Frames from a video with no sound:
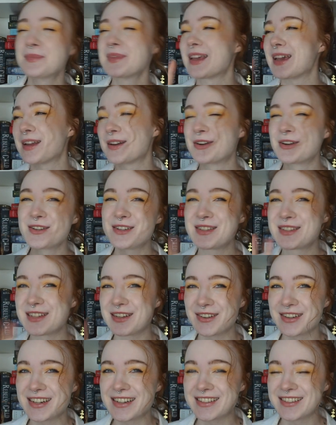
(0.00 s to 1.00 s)
in her
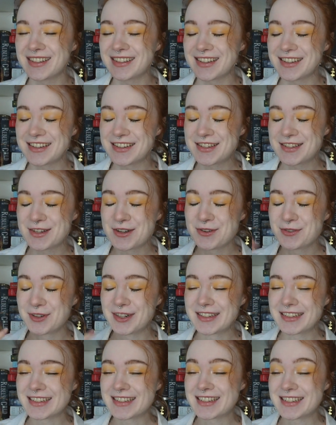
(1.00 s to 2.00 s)
series that like still
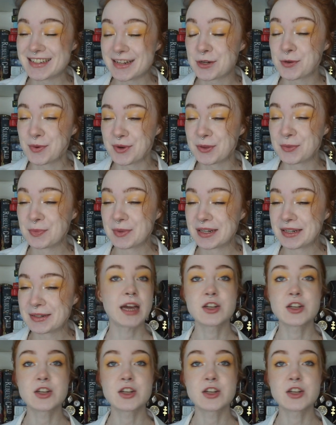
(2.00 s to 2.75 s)
really stick with me.